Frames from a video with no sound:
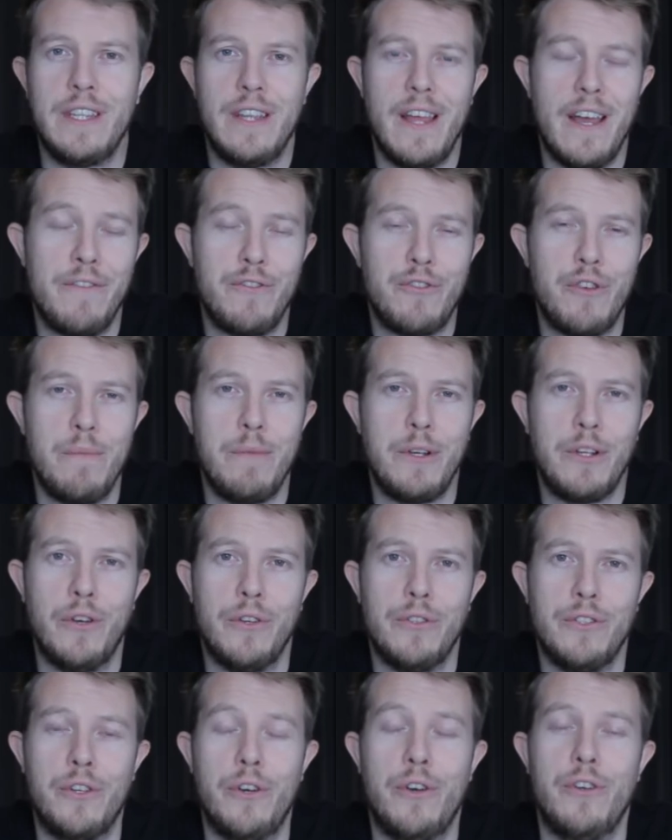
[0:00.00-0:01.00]
a live streaming
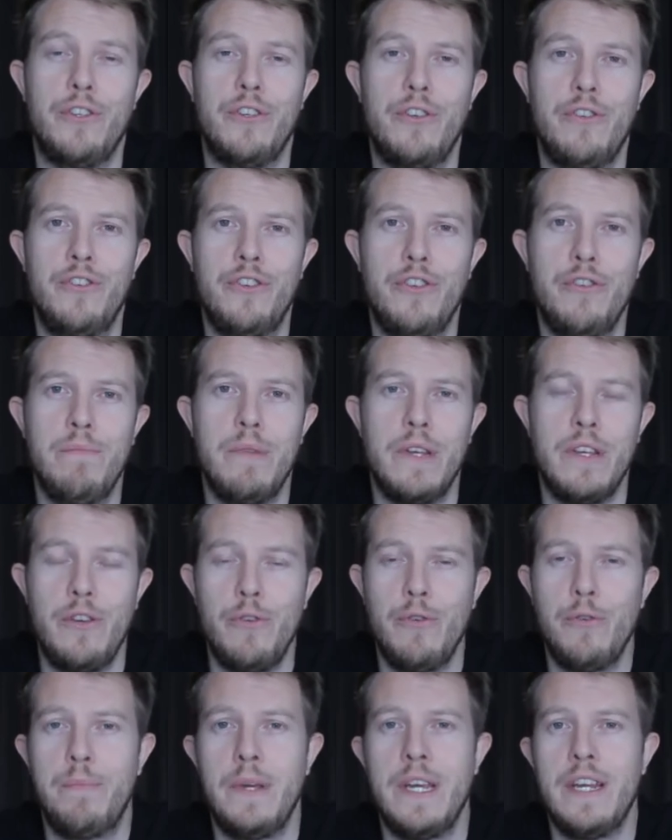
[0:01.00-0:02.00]
concert on YouTube,
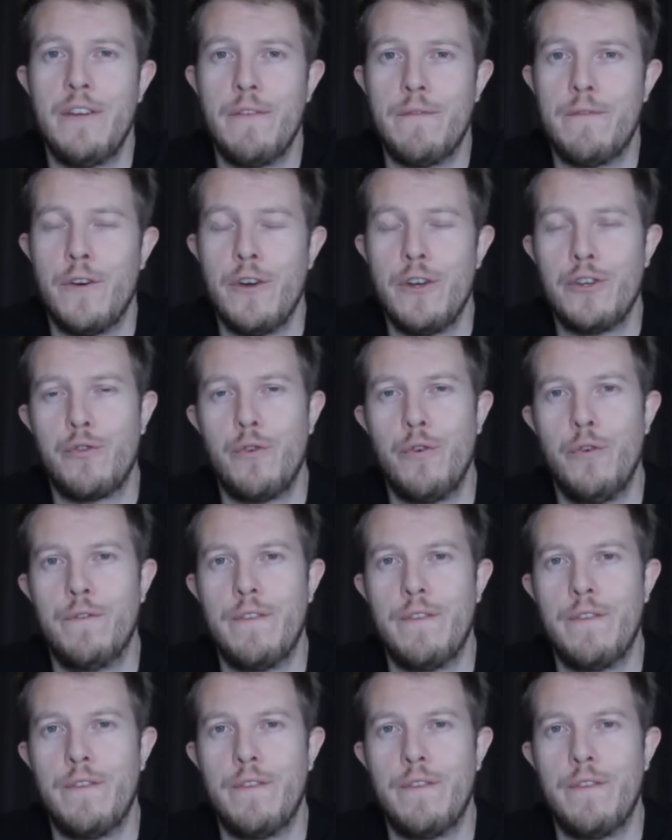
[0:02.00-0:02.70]
you would be in a virtual